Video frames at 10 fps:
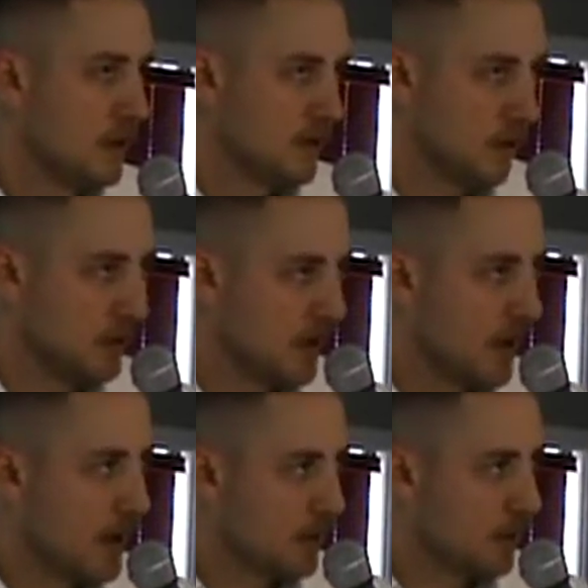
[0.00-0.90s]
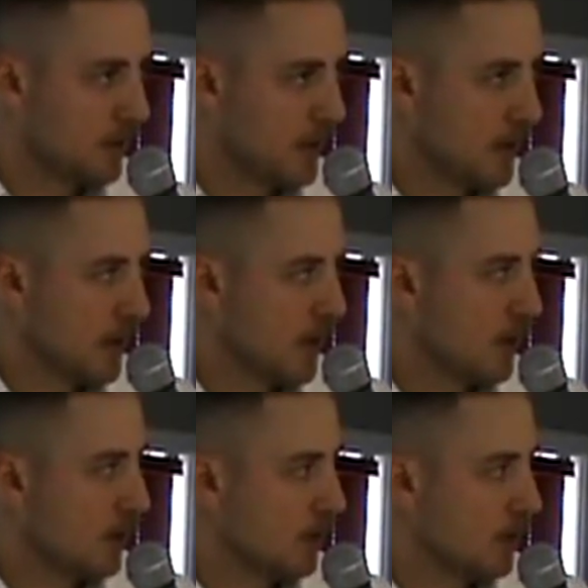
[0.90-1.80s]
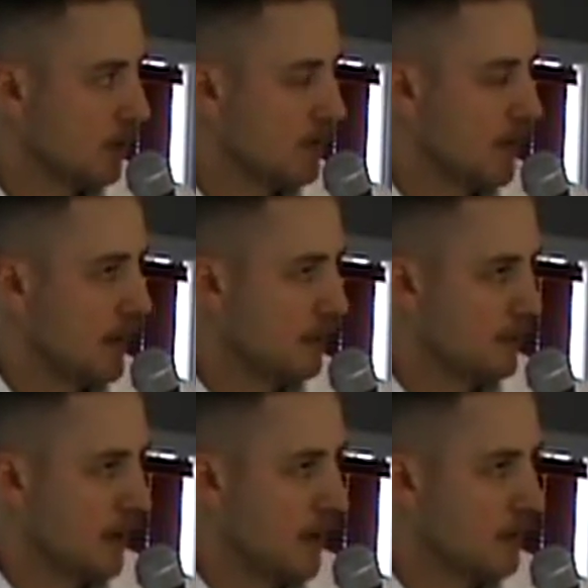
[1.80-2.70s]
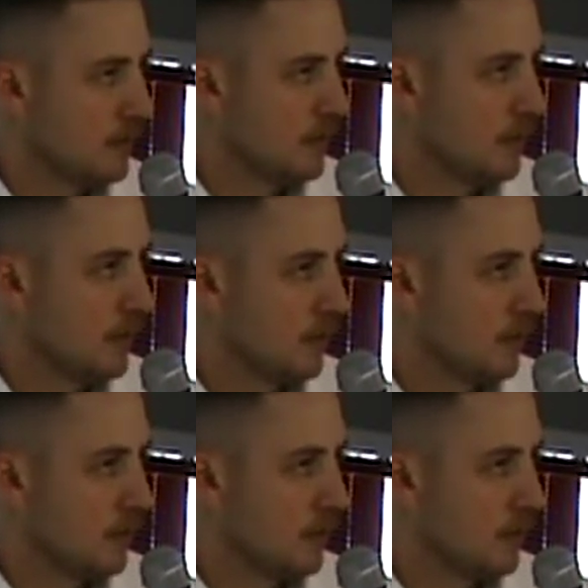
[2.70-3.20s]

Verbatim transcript: So today I'm presenting on the 10 signs.